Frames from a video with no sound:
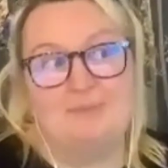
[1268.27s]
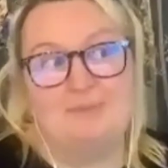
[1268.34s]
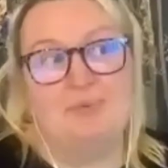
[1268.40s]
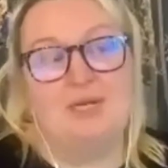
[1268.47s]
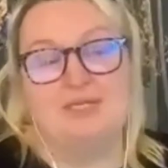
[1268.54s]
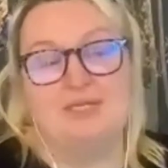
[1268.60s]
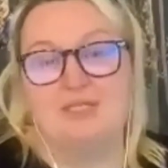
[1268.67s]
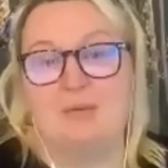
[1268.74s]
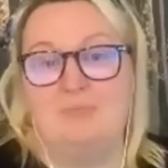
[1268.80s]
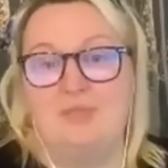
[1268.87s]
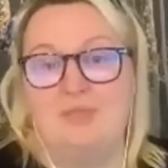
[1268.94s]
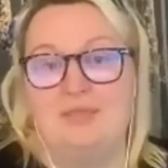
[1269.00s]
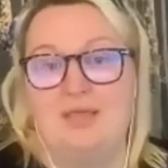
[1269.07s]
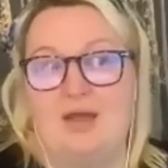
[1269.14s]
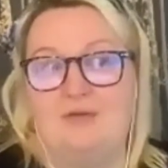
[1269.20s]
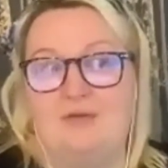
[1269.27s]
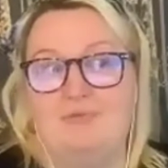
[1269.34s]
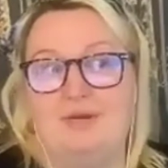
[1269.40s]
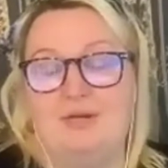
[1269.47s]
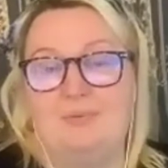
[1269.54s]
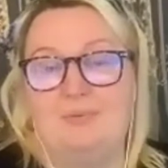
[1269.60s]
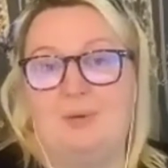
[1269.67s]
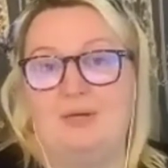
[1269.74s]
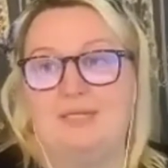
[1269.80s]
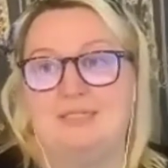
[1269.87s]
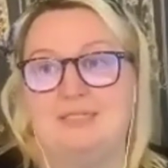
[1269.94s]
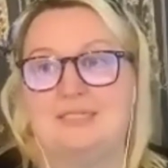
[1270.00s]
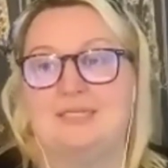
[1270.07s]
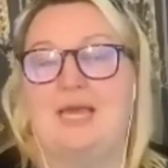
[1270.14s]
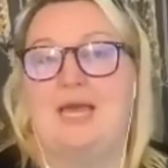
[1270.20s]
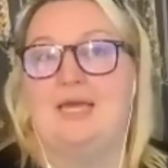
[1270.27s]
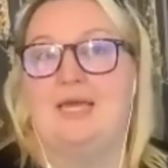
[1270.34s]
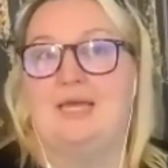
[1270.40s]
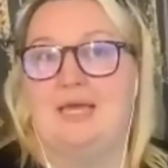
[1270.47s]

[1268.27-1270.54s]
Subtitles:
but it's something that I really wanted to get